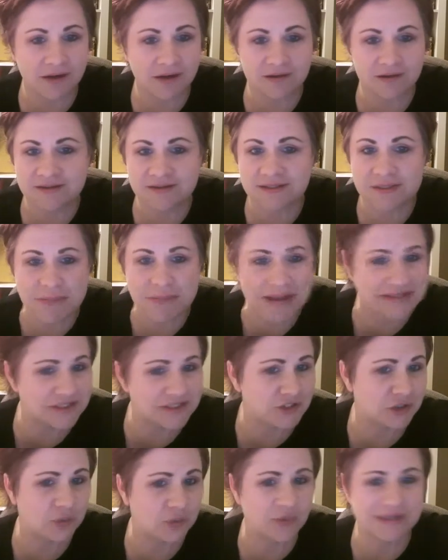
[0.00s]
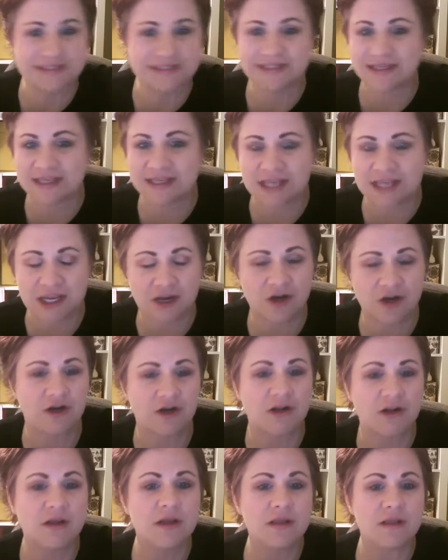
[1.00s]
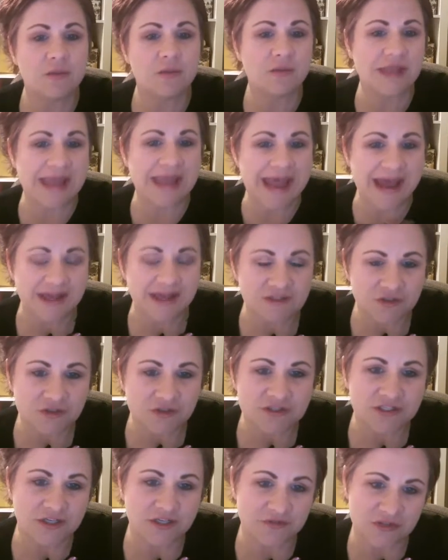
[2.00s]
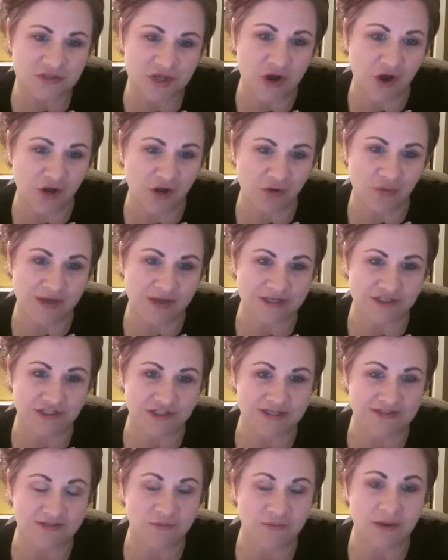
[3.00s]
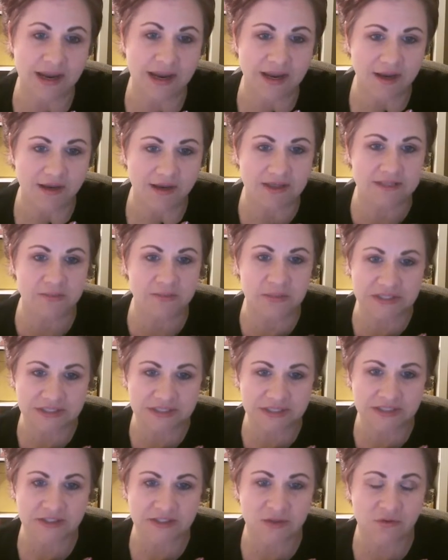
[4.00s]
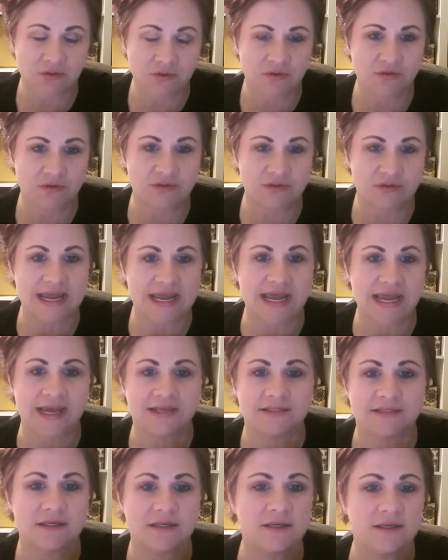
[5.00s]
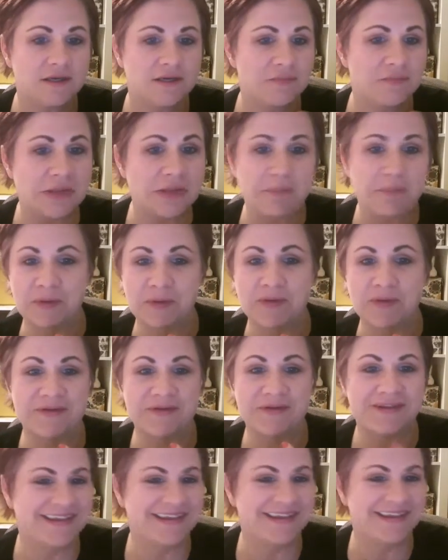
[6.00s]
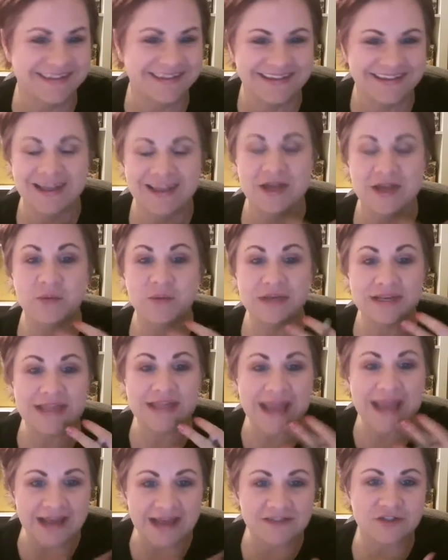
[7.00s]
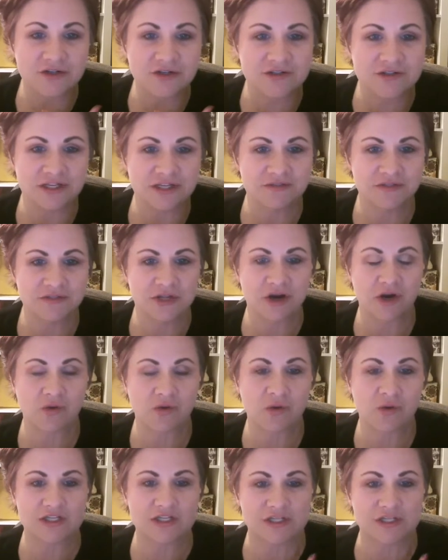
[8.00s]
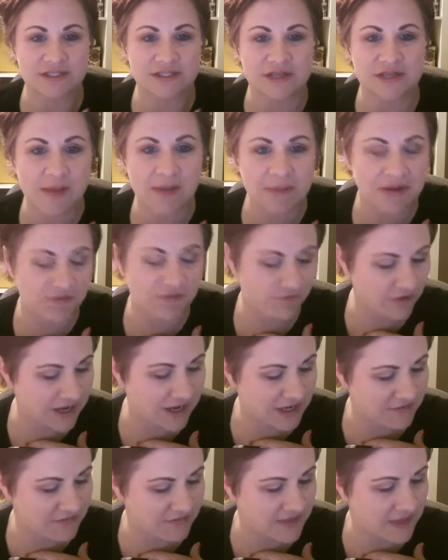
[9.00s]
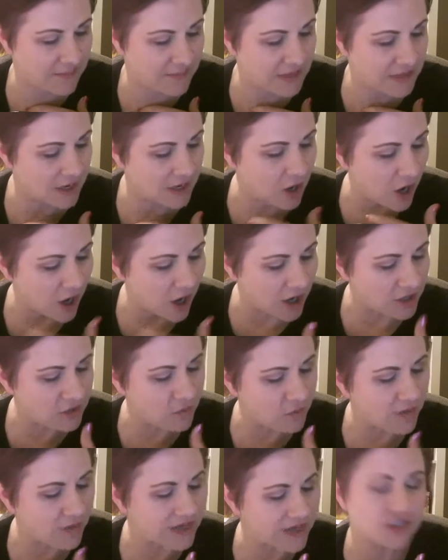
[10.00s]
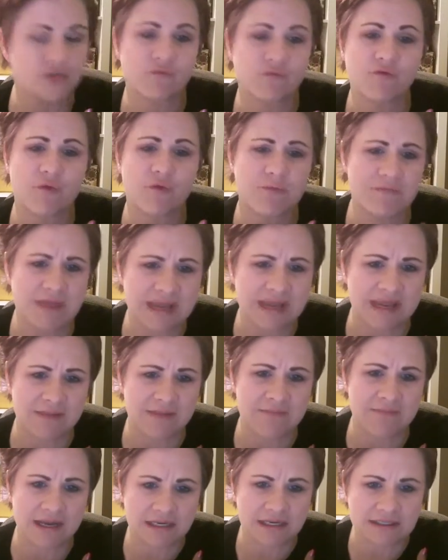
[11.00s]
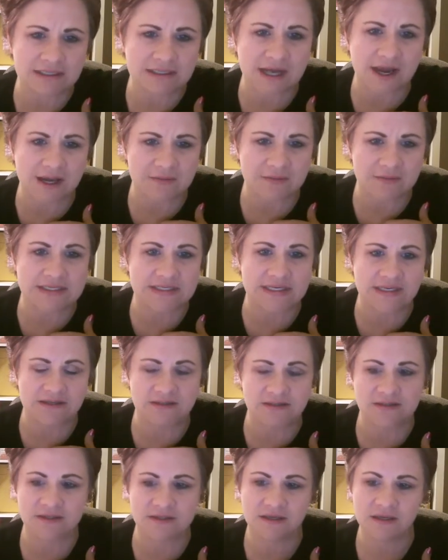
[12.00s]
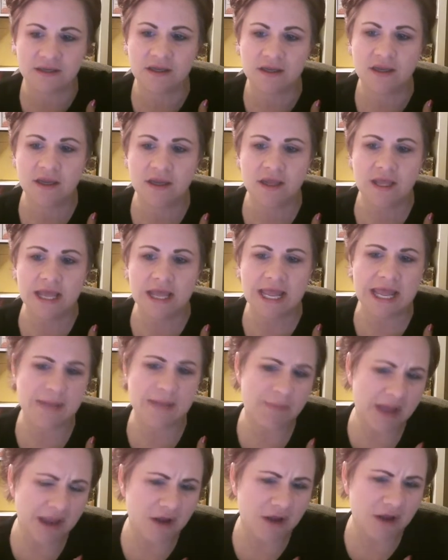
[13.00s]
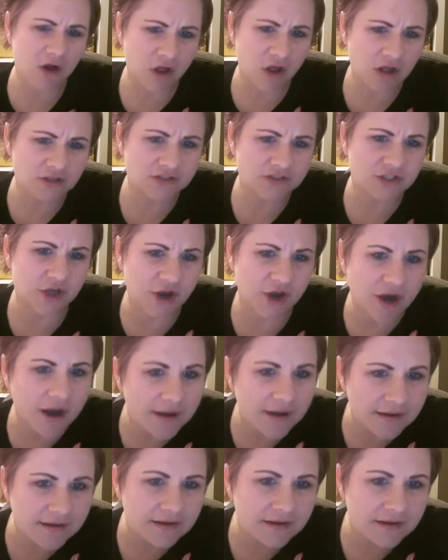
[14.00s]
semester, once a year, that we ask ourselves the hard questions, right? As business owners, as people, we need to ask ourselves the hard questions and not be afraid of them. And a hard question for me many times is, am I all talk